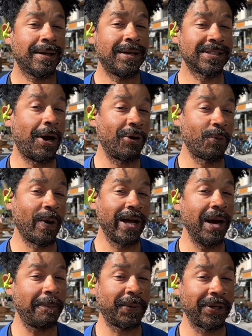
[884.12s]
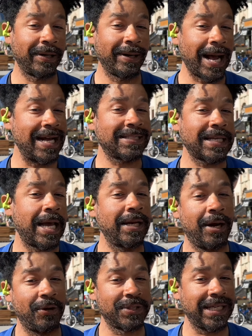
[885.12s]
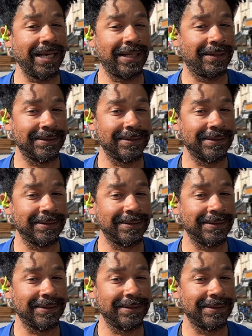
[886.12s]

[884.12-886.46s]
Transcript: Because on the way up here, I stayed in hotels.